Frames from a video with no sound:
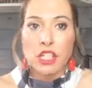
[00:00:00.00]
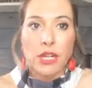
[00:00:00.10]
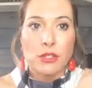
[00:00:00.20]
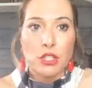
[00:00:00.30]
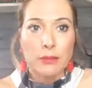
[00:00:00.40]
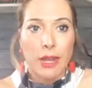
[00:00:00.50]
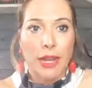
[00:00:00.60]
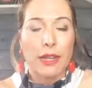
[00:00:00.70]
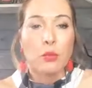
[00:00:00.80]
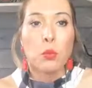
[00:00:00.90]
changed their
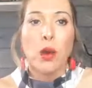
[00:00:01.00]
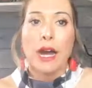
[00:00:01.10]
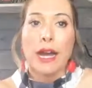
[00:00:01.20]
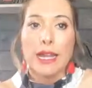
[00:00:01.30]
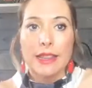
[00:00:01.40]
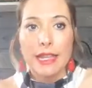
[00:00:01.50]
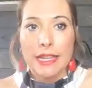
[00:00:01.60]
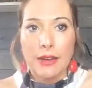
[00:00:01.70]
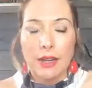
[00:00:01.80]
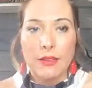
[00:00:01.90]
mind, why they
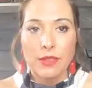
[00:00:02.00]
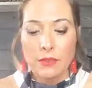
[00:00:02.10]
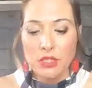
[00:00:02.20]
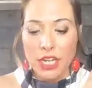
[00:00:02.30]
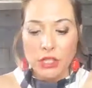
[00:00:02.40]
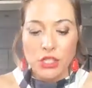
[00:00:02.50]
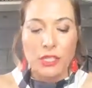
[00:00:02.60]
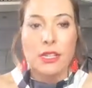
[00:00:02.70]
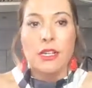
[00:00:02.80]
now have an objection.